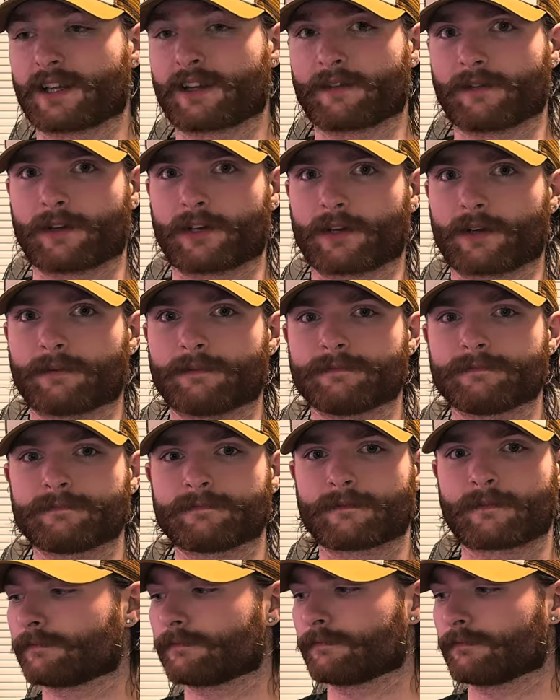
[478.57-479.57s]
the video,
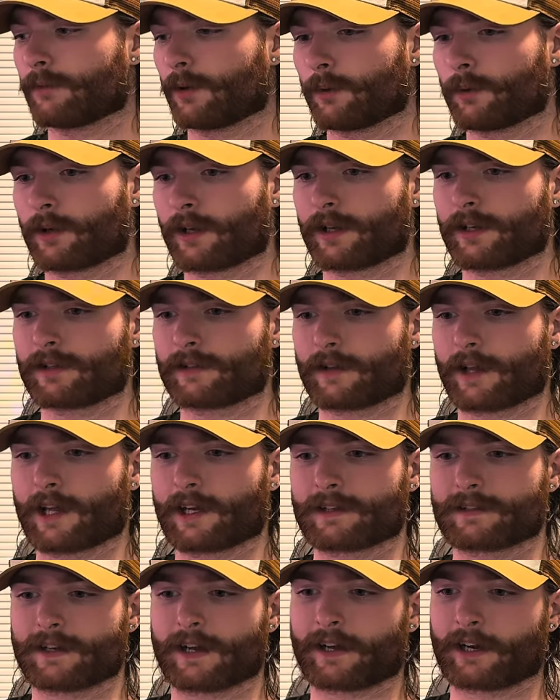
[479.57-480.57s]
but we'll get into that in
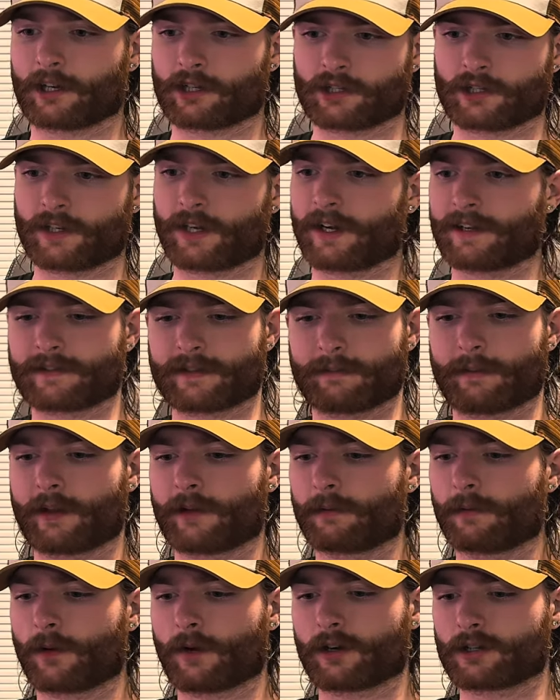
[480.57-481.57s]
a second. I'll show you guys the
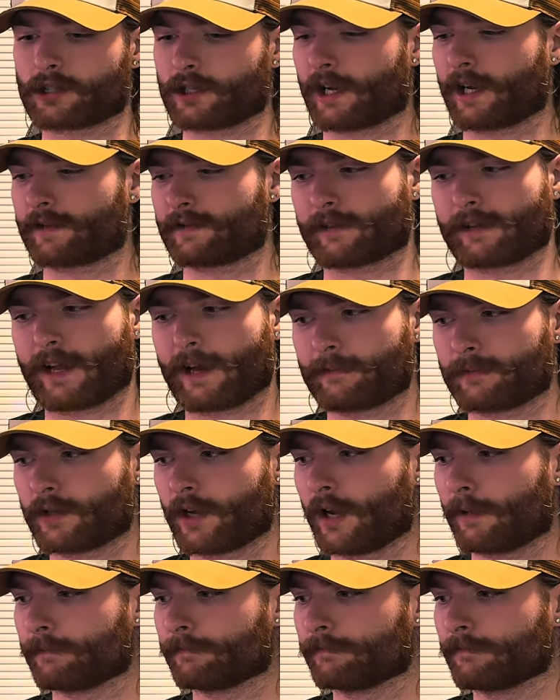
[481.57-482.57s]
motherboard. I'll show you guys the
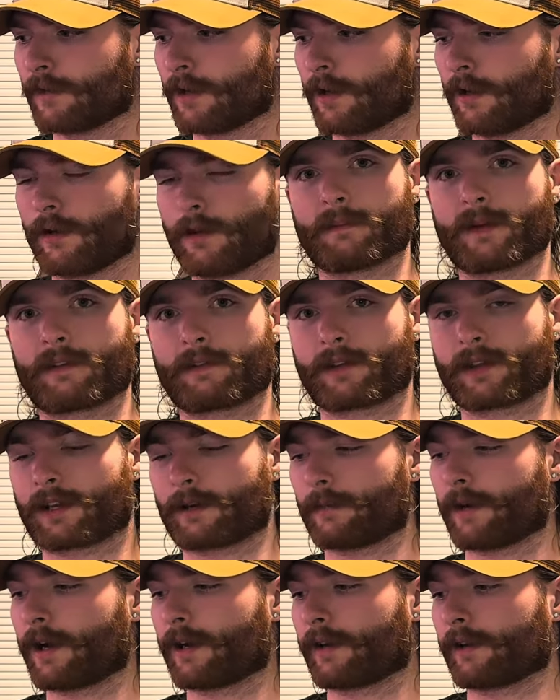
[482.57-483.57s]
laptop, everything
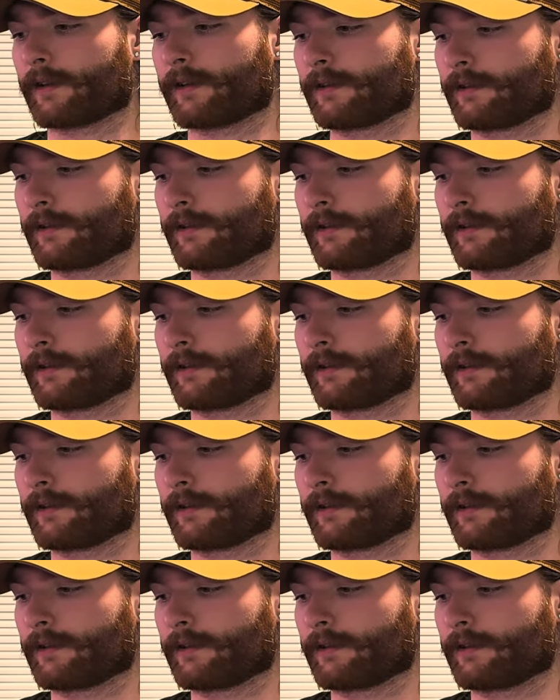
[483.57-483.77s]
about it.